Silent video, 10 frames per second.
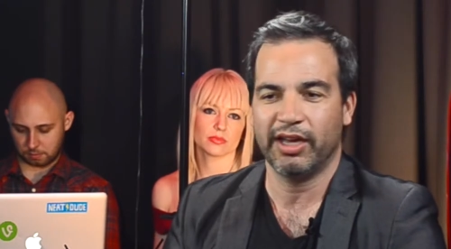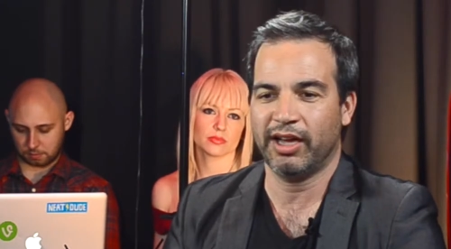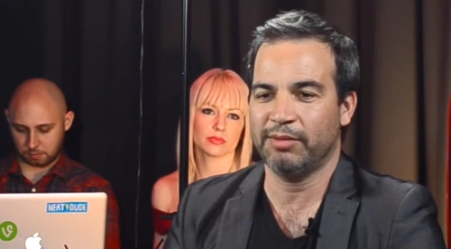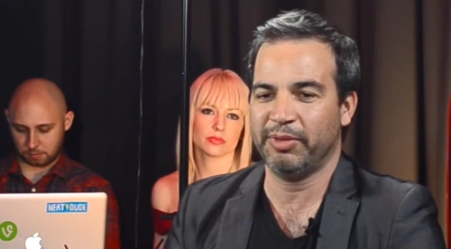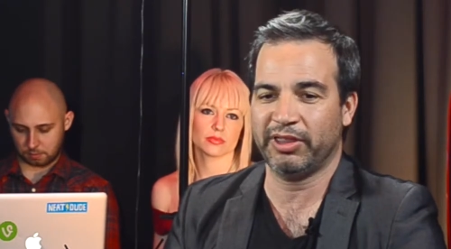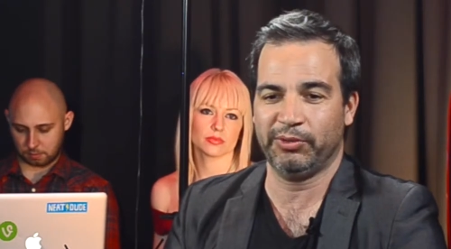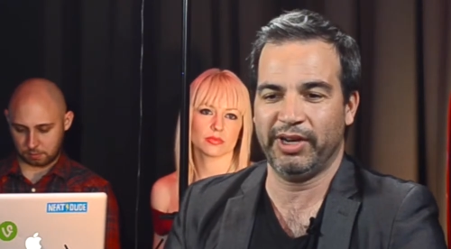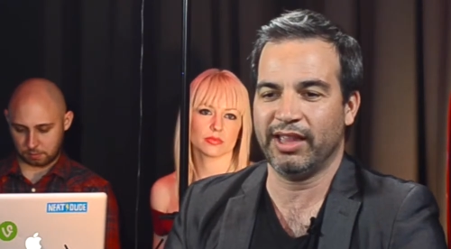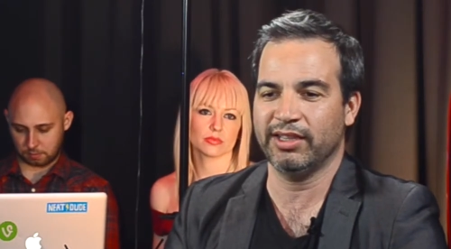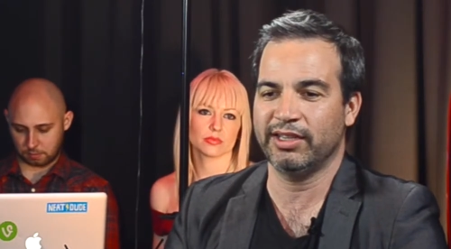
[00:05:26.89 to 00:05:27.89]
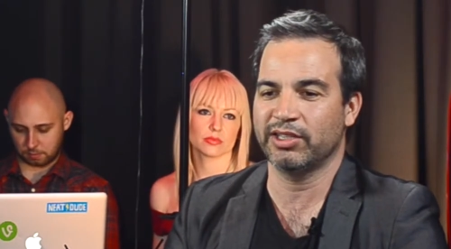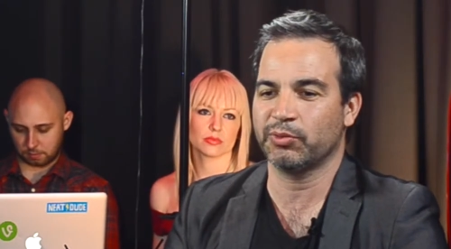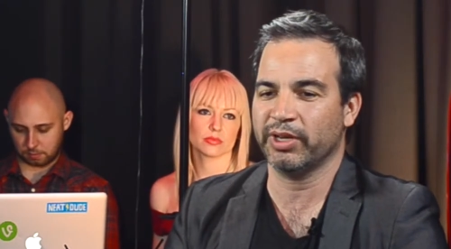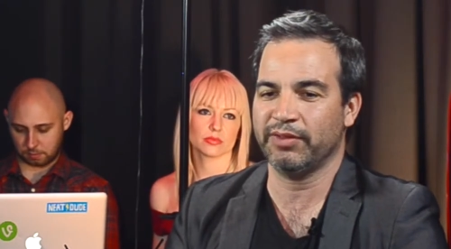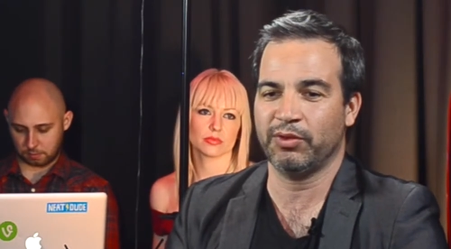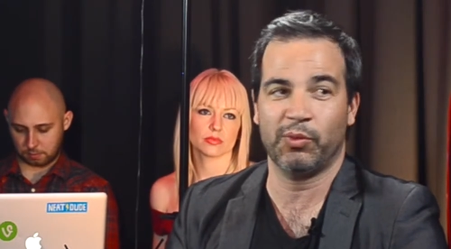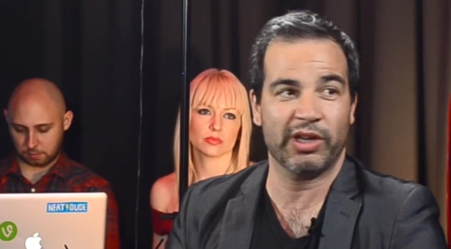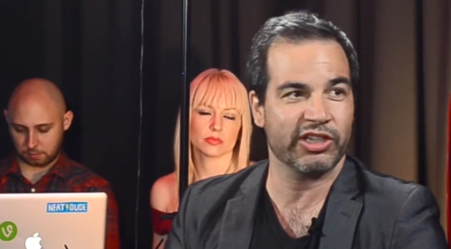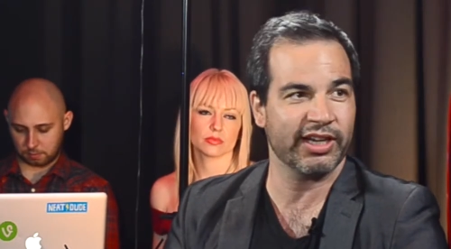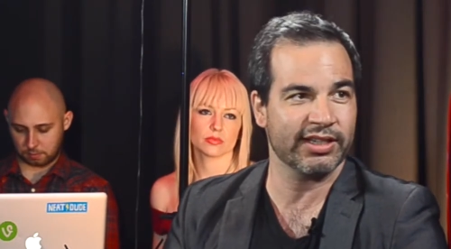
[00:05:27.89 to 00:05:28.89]
Speaker 1: Uh, but the reality is, we're given
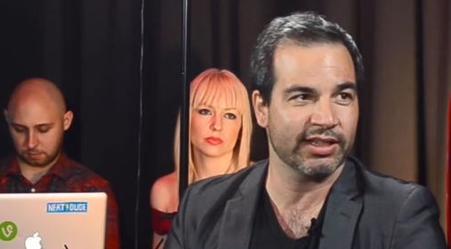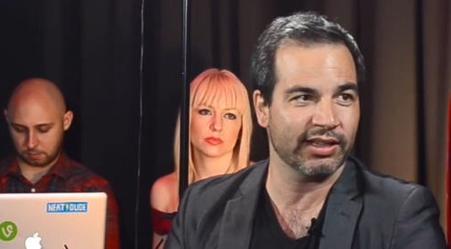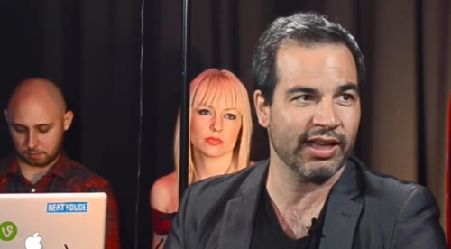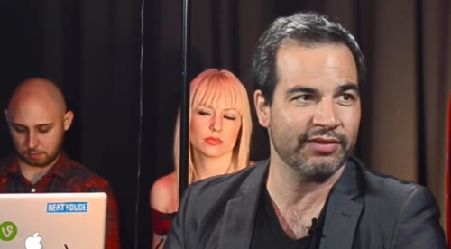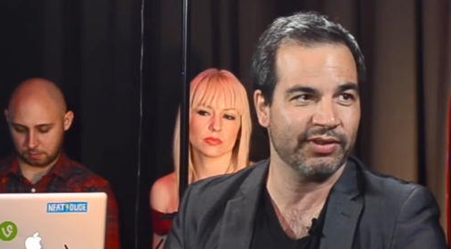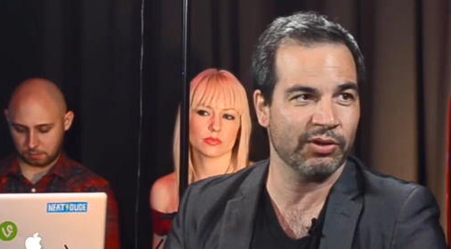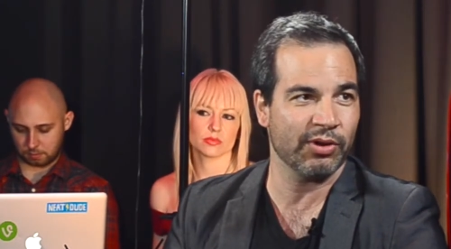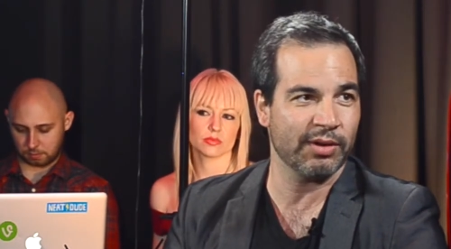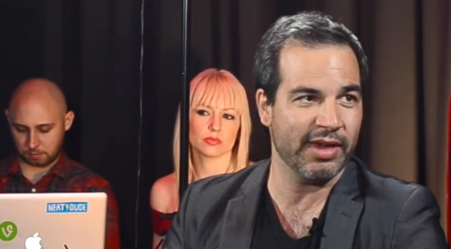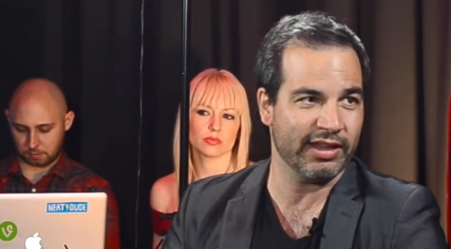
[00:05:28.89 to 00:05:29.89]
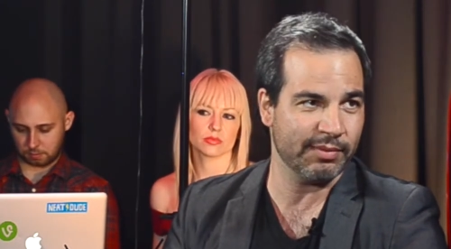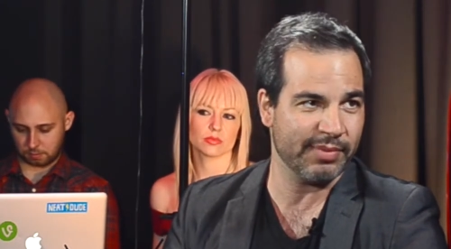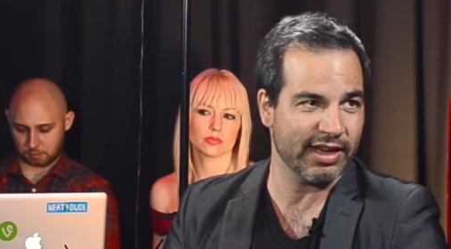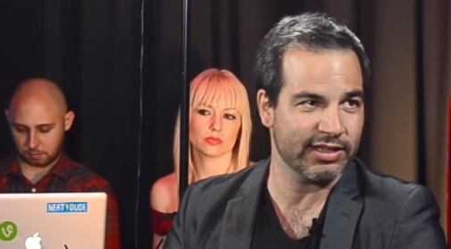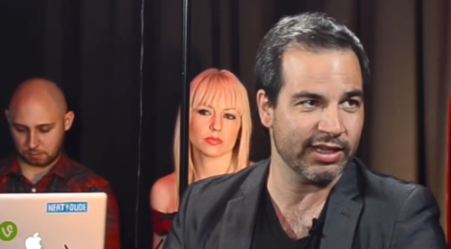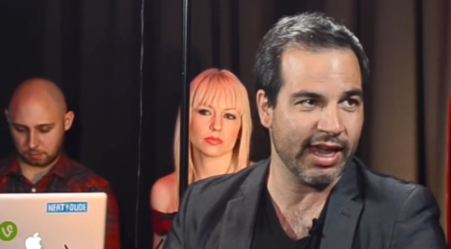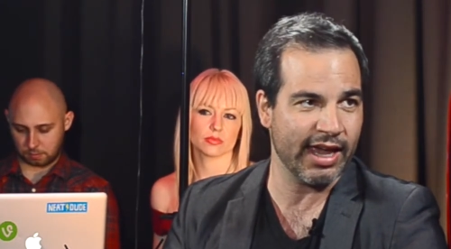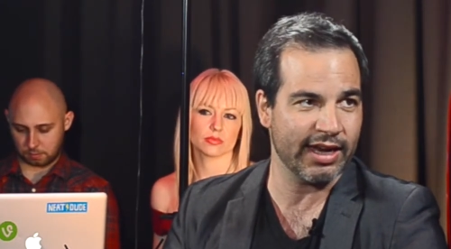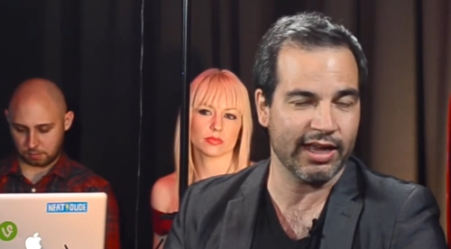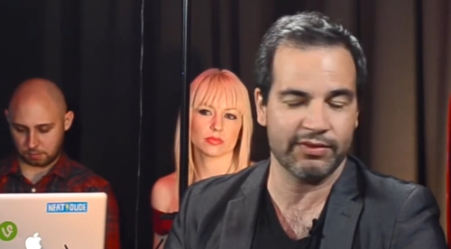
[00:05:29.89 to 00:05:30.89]
one chance at life, and you want to make the best you can out